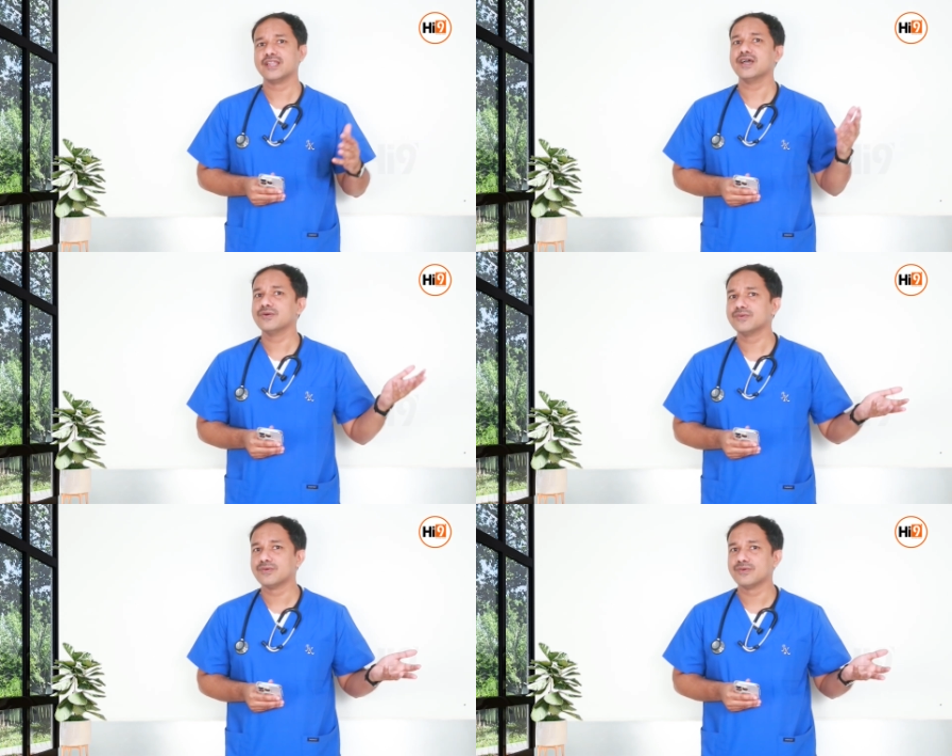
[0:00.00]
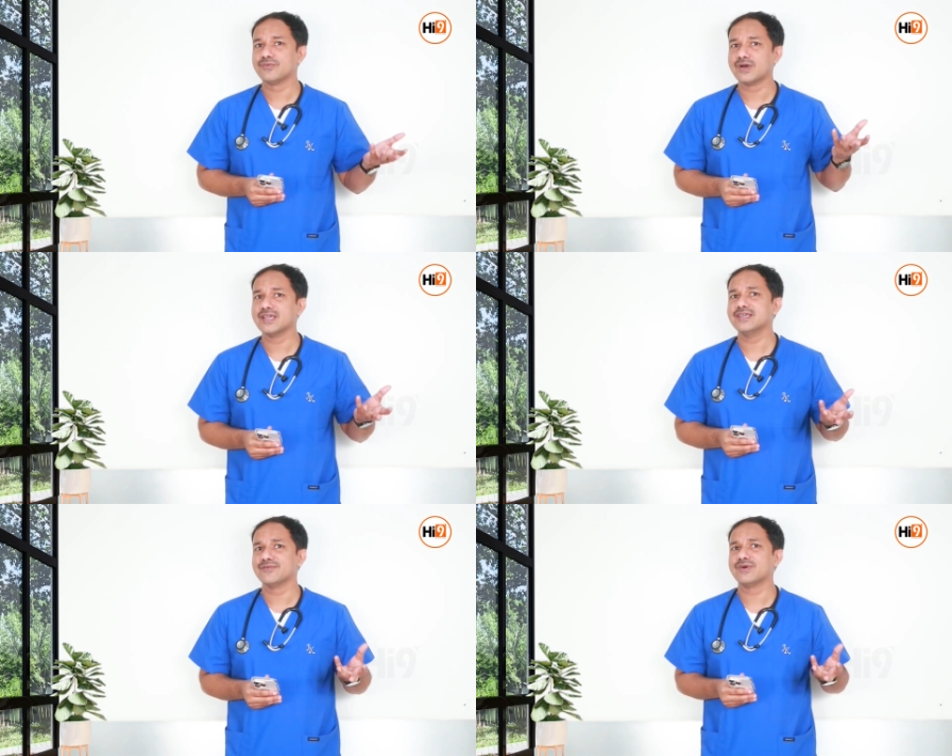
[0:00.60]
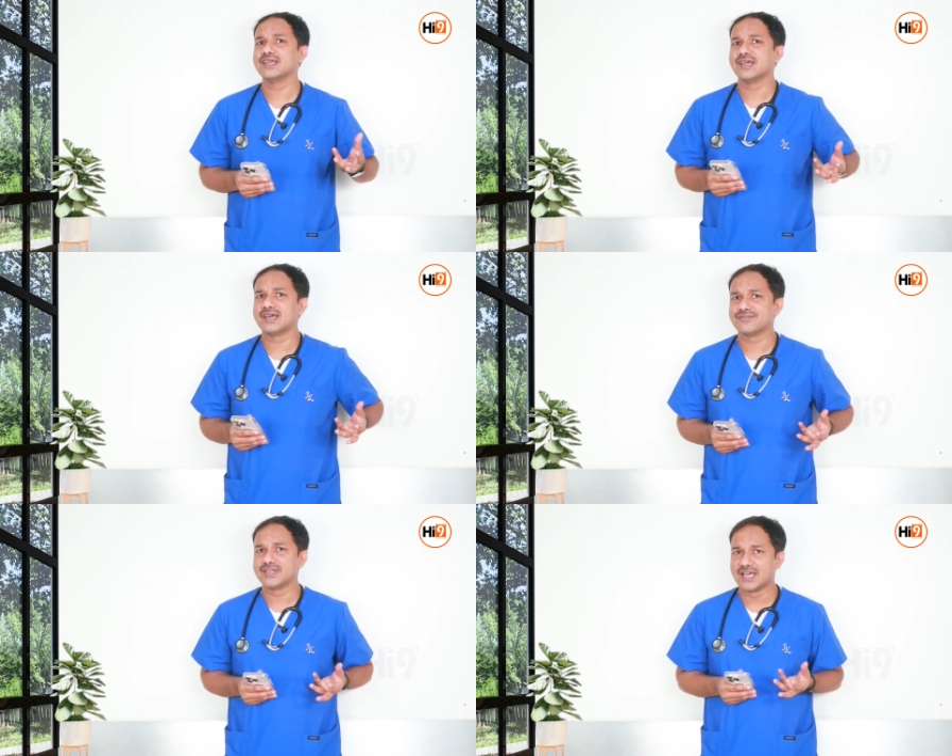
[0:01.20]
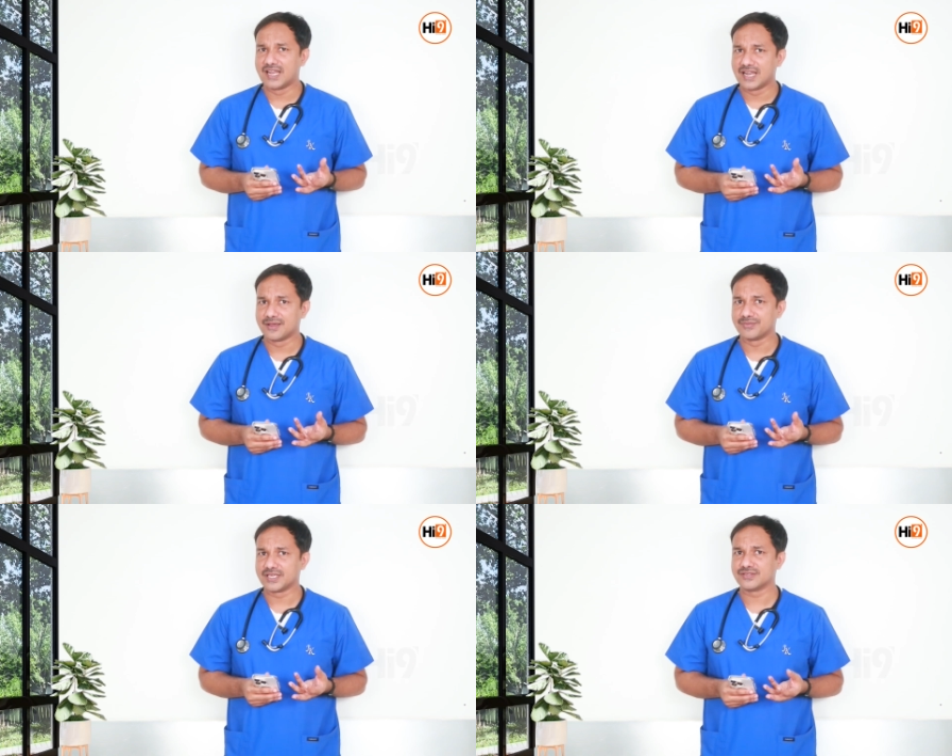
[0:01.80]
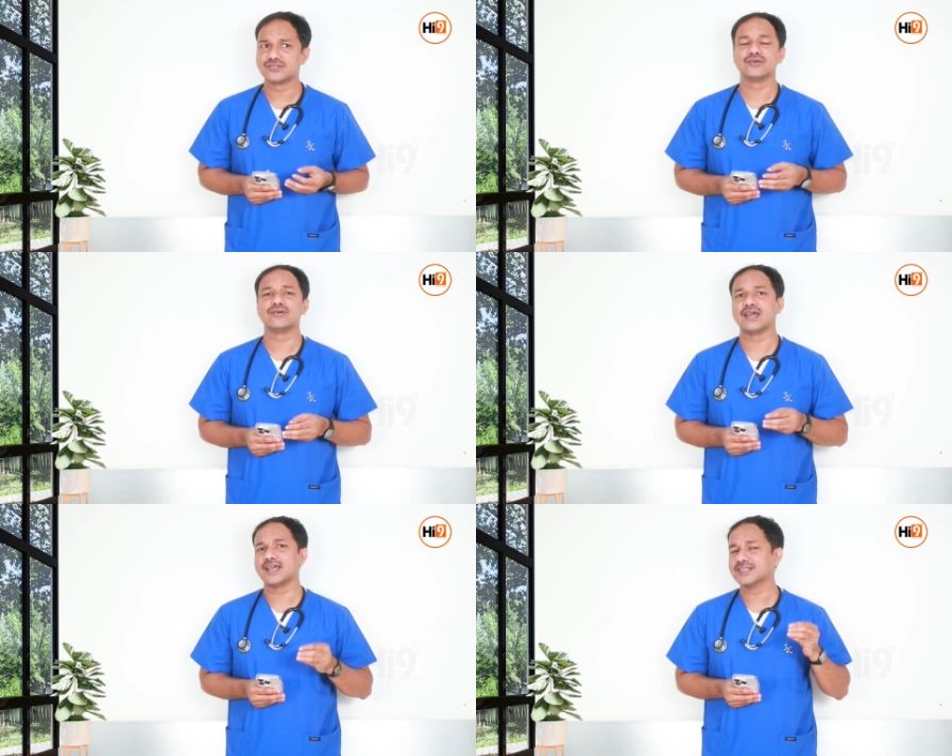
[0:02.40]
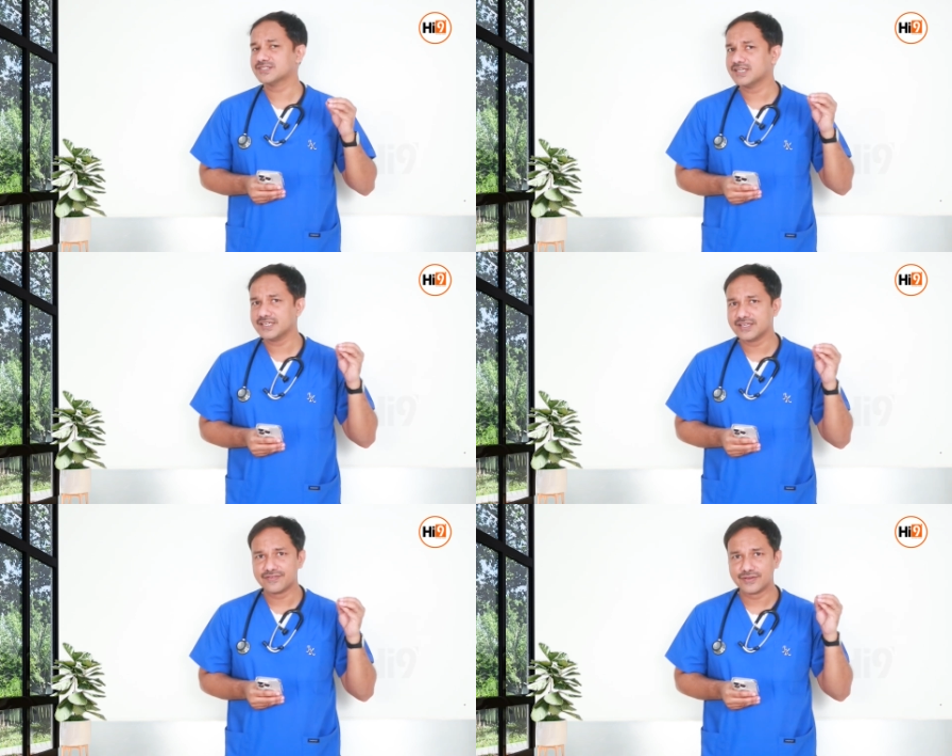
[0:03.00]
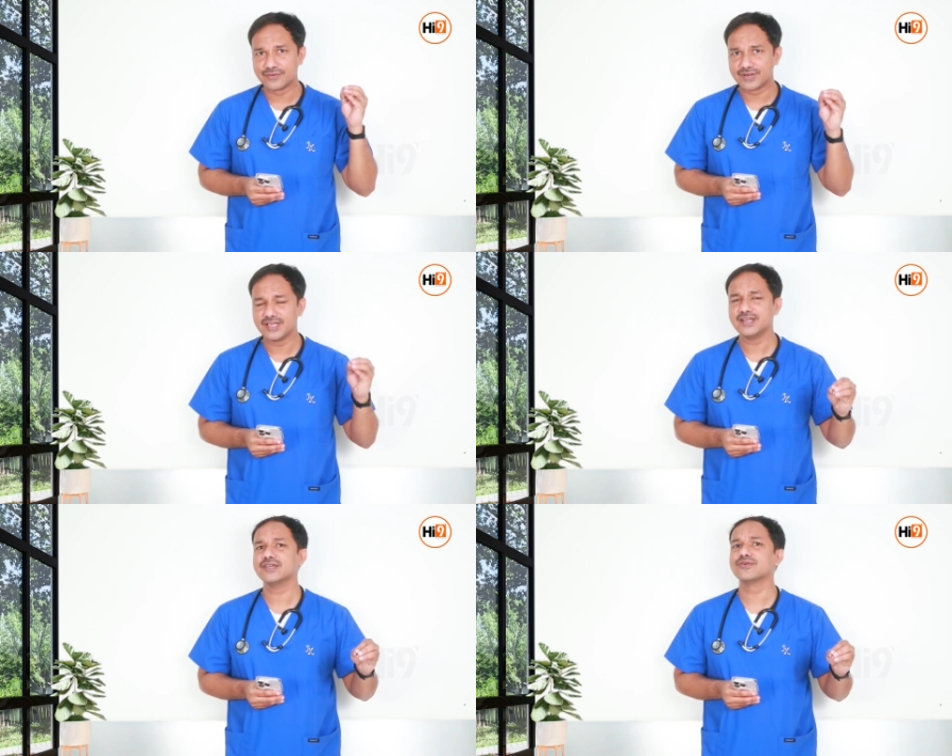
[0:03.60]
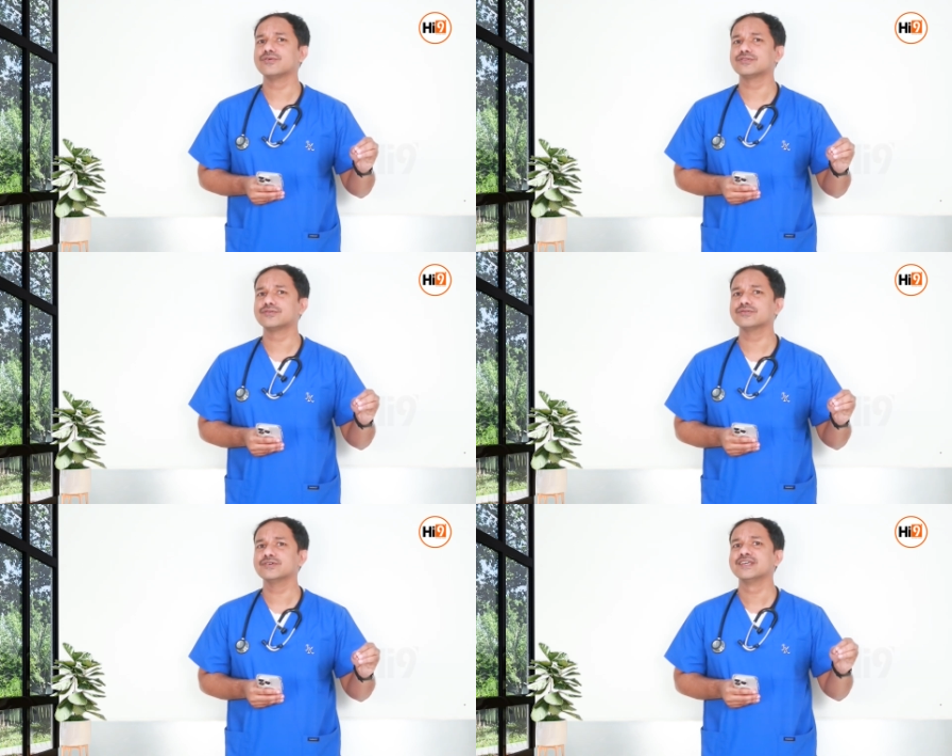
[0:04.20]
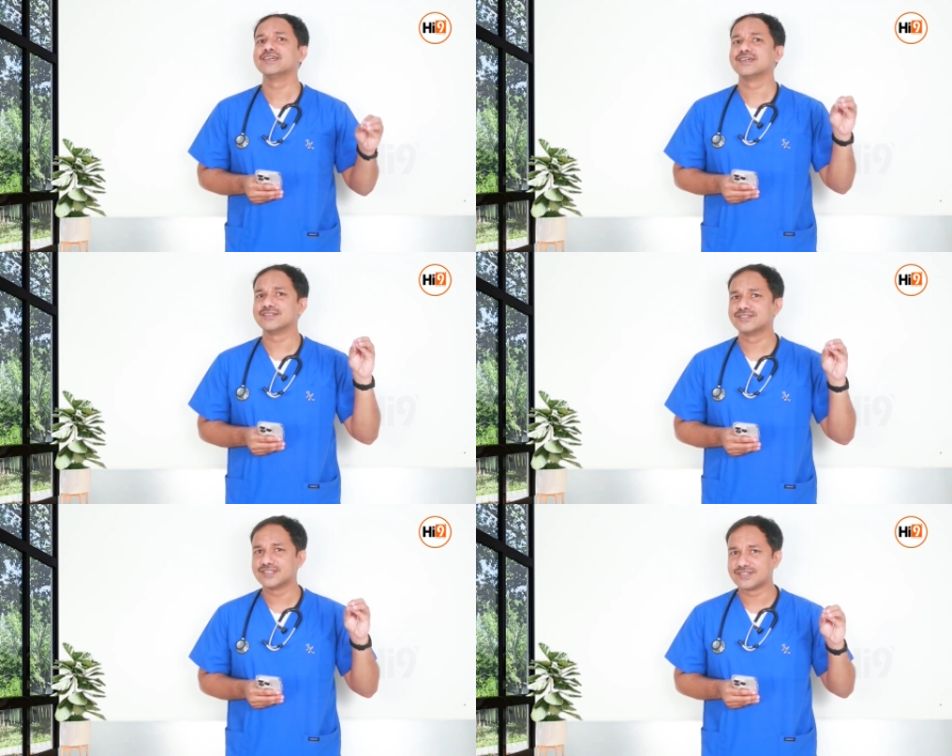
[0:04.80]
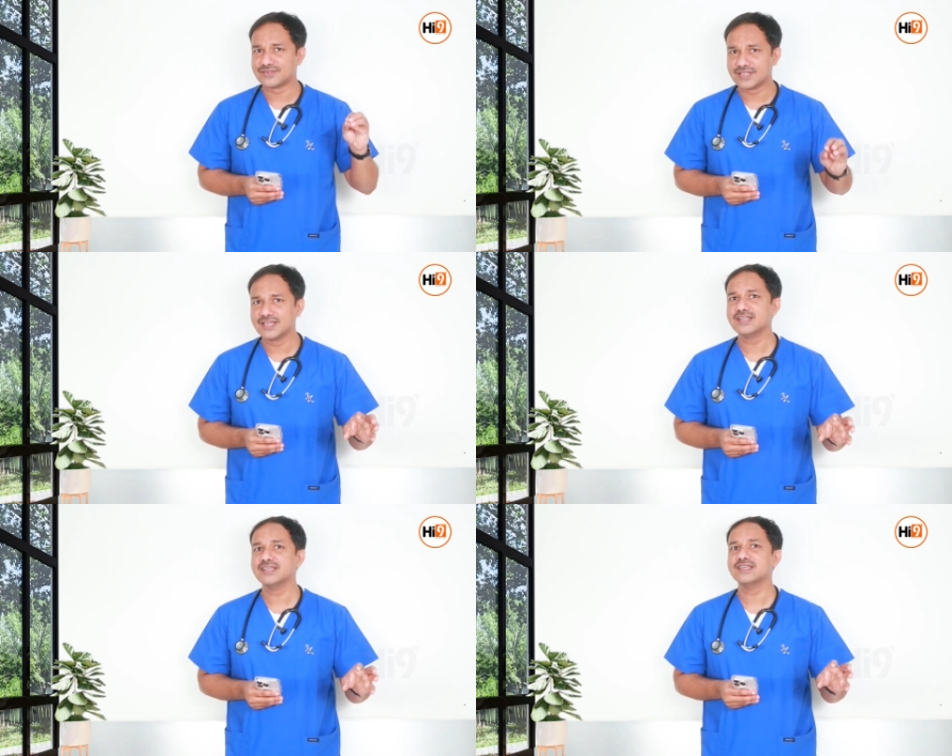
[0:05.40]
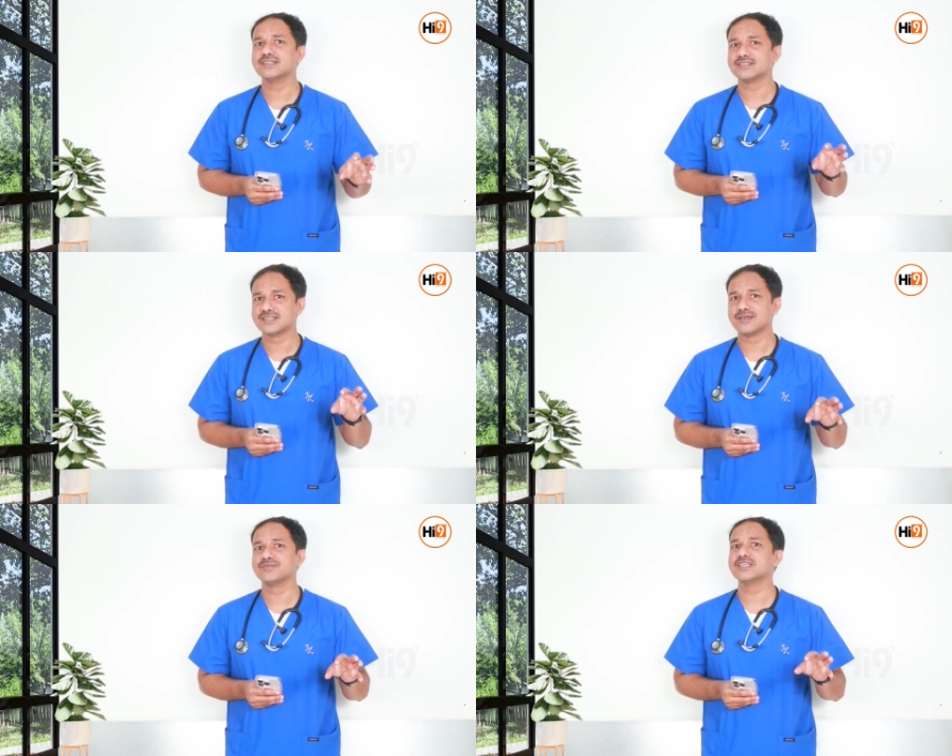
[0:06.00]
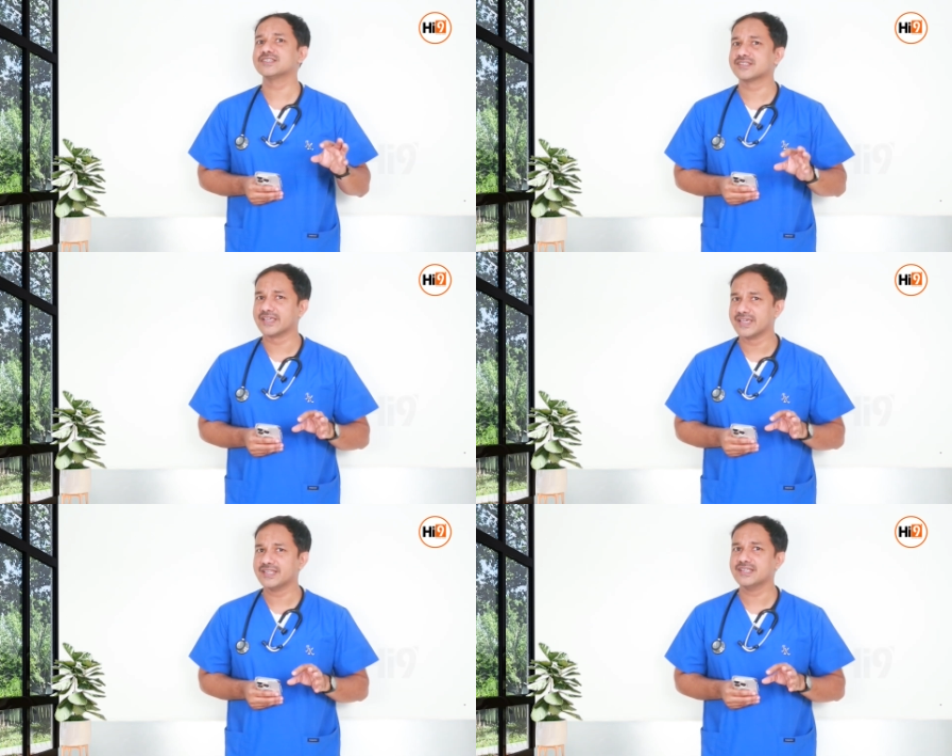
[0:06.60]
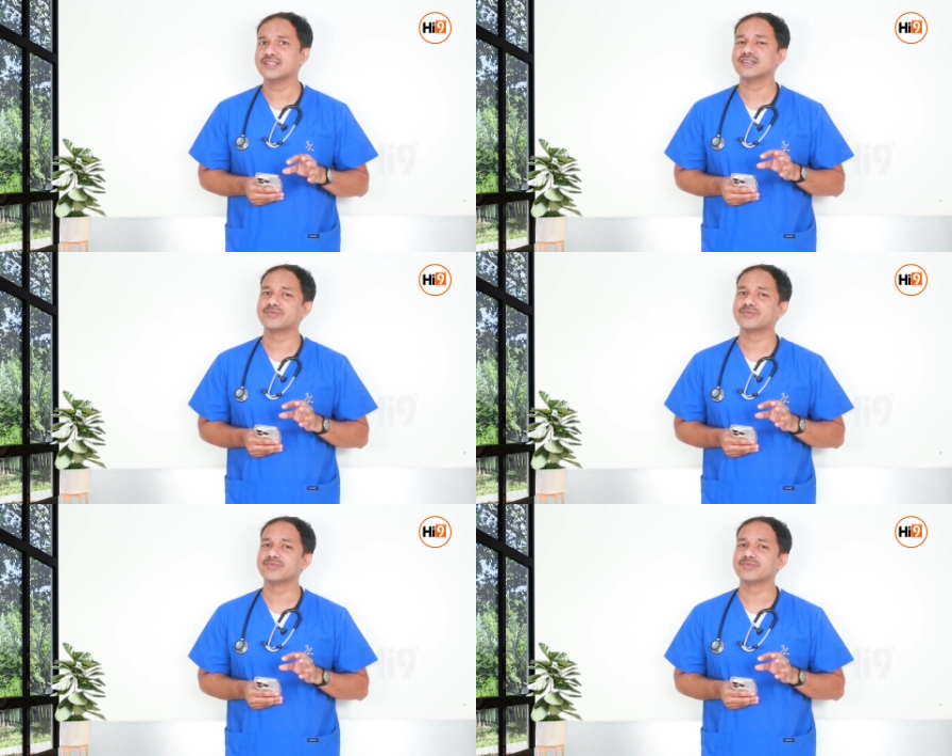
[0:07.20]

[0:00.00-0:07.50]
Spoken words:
Now why are we alarming? So actually, if you really go through, is it really something scary that